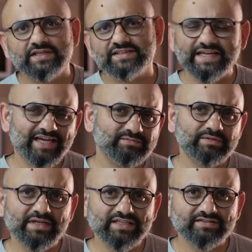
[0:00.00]
There has been
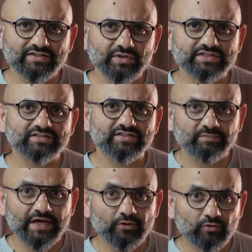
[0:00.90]
many situations in
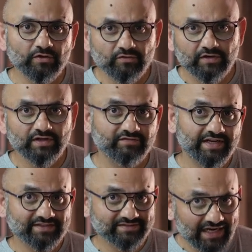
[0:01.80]
my own work where
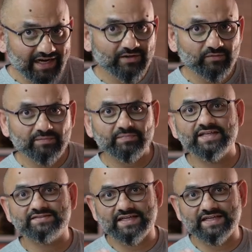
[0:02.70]
I stand in one place,